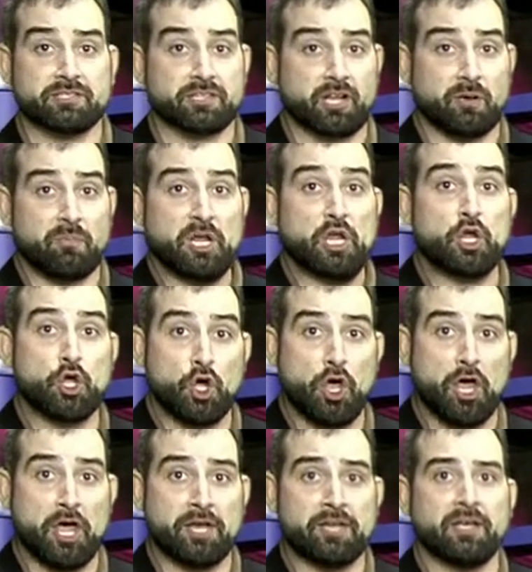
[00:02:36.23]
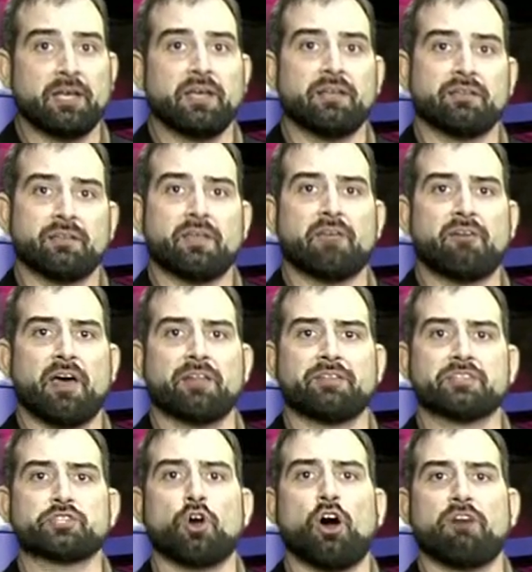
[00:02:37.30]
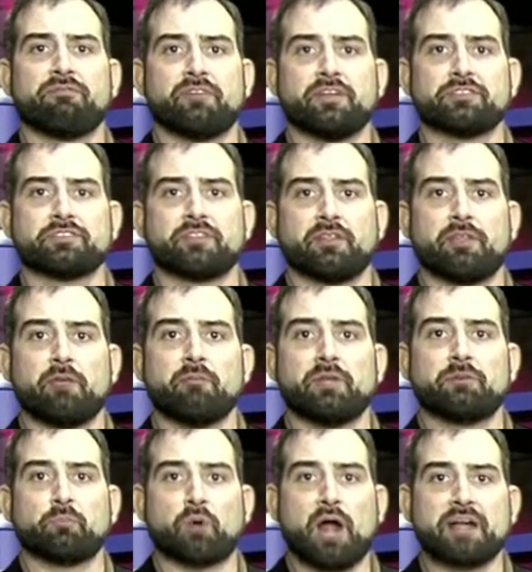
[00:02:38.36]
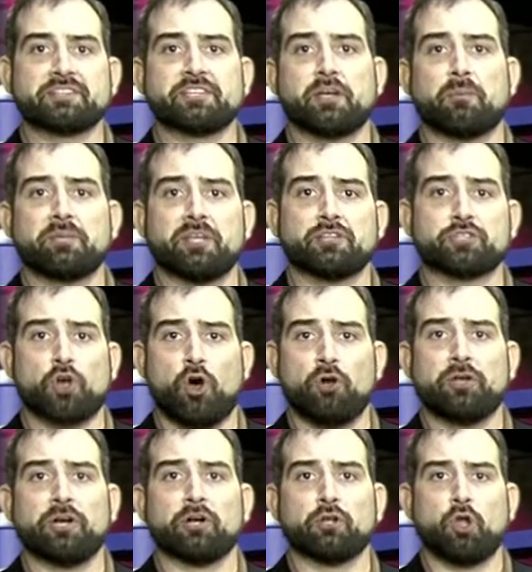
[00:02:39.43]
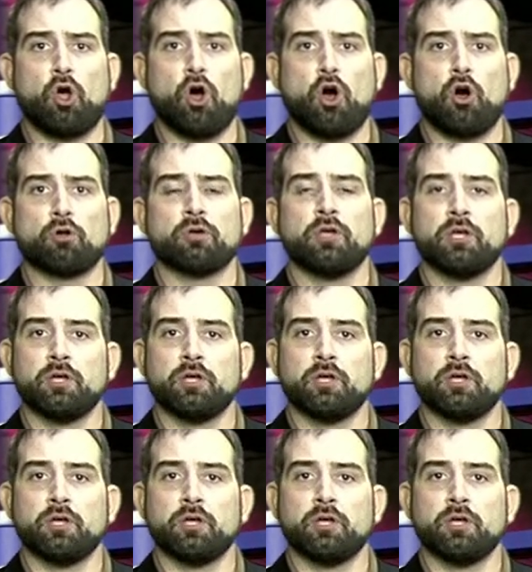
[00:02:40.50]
It's going to be good that they've had this offense that they've been practicing up against all year long,